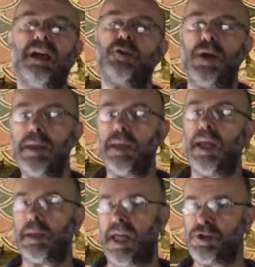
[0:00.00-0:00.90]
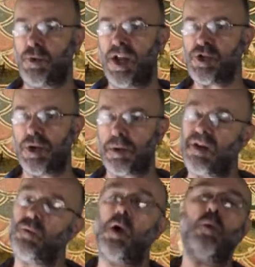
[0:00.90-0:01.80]
crazy exaggerations
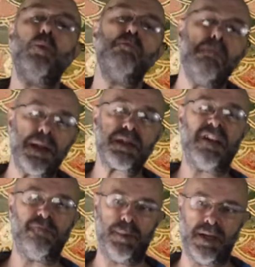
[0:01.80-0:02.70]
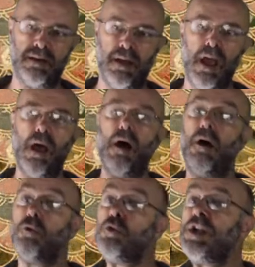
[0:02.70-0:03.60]
of what must have been
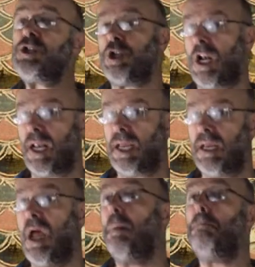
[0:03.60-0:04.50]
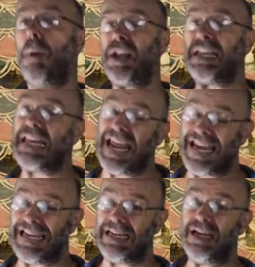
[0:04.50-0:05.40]
originally
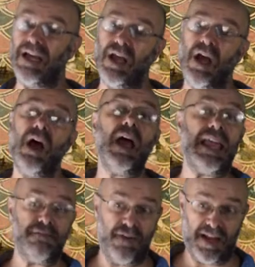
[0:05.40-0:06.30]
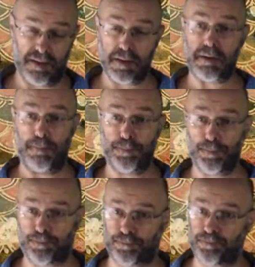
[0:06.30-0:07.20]
mundane events.
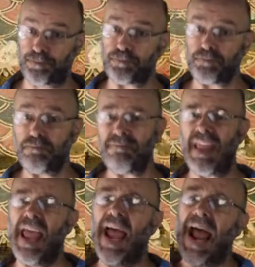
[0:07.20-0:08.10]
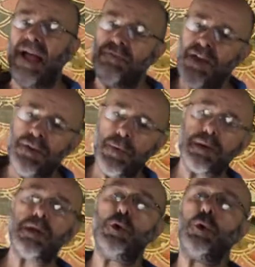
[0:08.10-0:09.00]
And then there
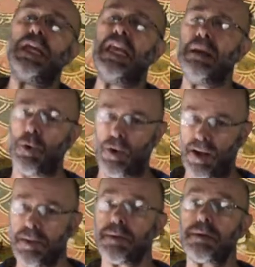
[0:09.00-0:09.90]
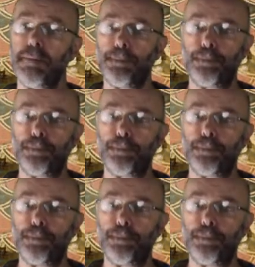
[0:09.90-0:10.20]
is Euhemerus,